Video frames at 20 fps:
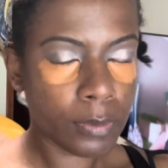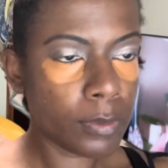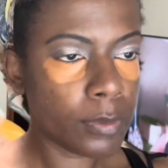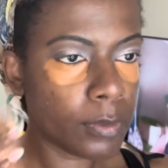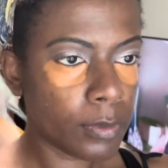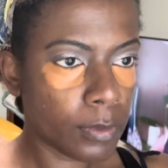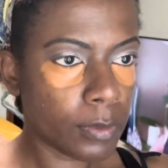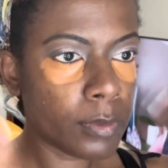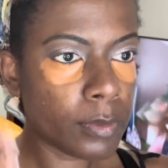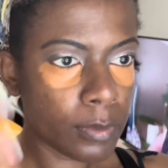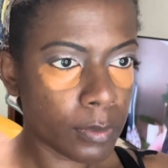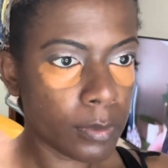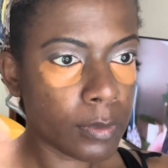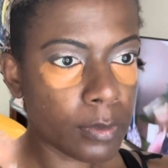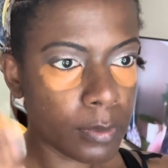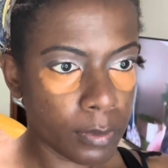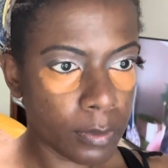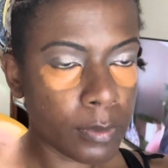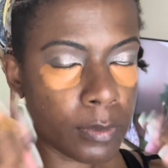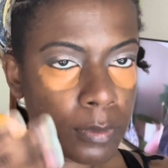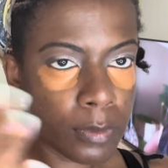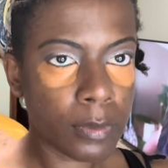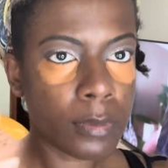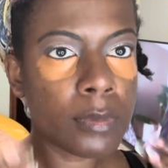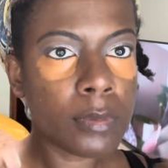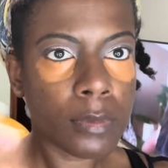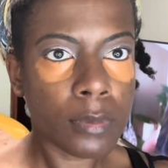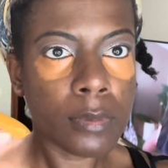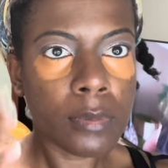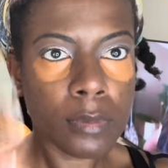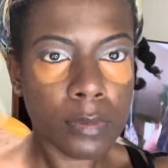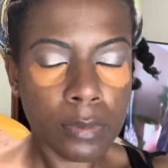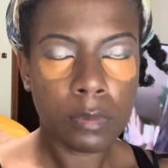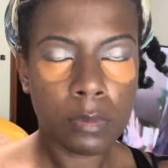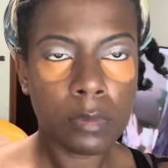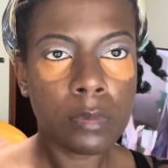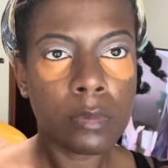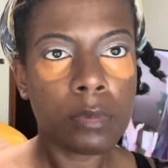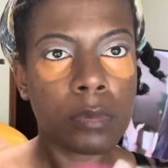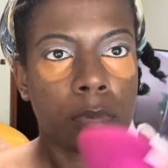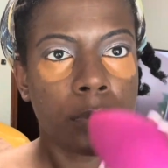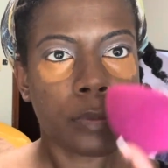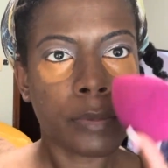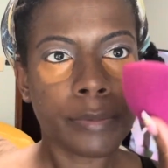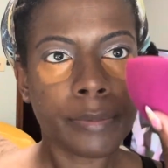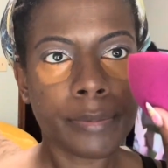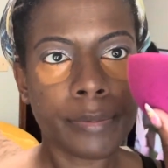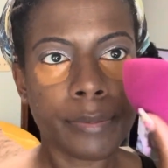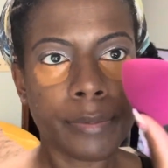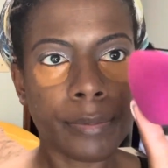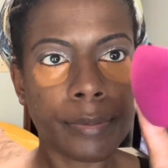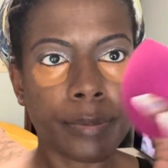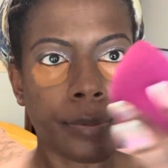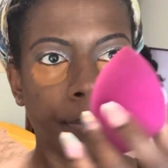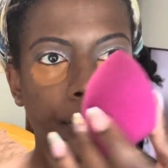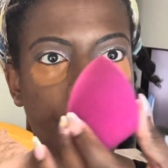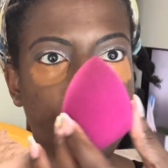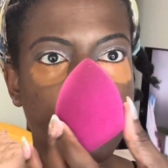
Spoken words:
a good amount of coverage. And then I